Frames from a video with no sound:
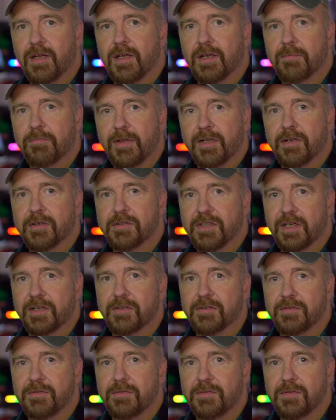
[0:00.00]
player
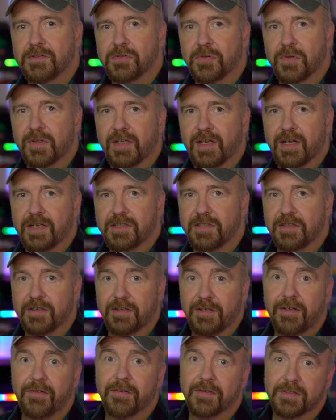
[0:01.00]
cycle, so that the guy sitting on
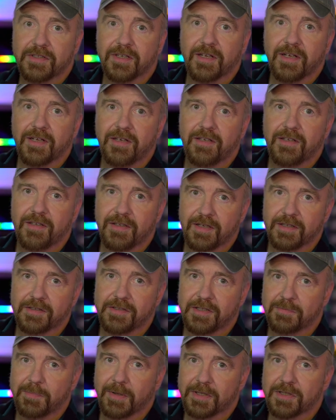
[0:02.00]
the other side gets
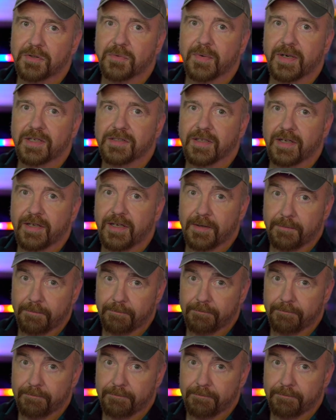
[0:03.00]
his picture right side up.